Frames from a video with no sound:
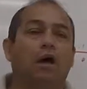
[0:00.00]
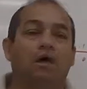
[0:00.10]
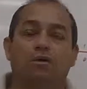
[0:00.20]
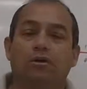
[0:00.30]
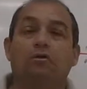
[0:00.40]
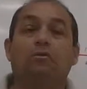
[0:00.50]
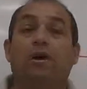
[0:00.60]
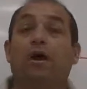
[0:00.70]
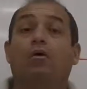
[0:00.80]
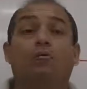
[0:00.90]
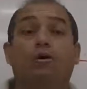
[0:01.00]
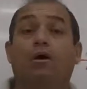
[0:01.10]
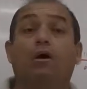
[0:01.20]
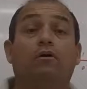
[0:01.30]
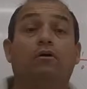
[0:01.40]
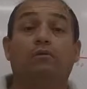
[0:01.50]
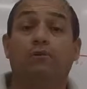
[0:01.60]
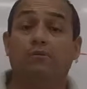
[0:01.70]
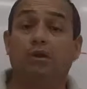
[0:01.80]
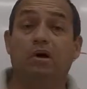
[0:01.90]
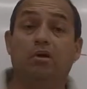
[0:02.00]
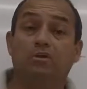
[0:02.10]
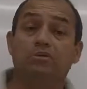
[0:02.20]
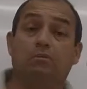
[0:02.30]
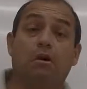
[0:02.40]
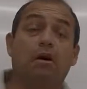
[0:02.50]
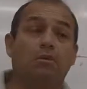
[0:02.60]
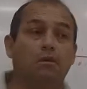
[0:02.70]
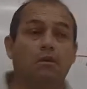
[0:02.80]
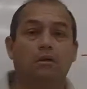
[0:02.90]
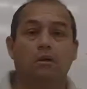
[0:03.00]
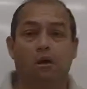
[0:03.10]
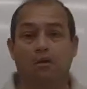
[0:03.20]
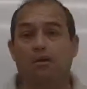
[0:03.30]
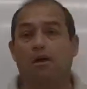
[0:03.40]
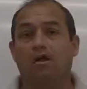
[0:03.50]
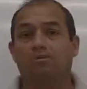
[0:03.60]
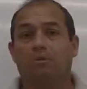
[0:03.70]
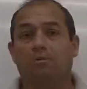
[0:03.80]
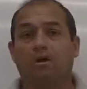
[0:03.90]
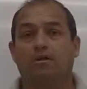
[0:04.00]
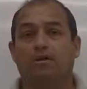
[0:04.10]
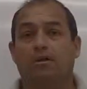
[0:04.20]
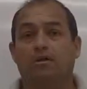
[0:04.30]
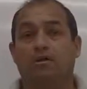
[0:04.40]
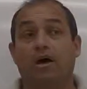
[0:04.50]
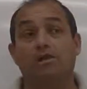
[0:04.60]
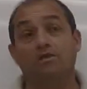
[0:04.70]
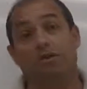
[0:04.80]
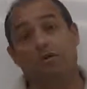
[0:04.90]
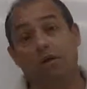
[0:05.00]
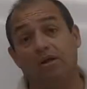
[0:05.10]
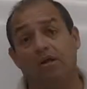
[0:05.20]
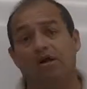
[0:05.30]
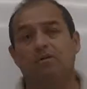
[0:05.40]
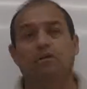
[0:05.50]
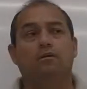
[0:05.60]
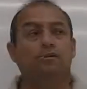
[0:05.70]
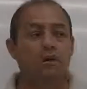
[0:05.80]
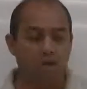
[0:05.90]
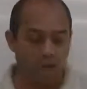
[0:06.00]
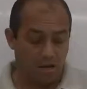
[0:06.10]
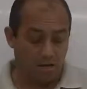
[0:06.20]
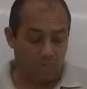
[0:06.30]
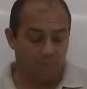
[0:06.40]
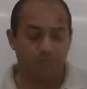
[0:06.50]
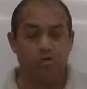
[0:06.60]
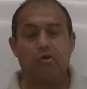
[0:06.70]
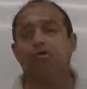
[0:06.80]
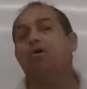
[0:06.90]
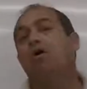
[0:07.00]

do you pay over $150 a month on your electric bill? Otherwise, they don't want to talk to you. Don't go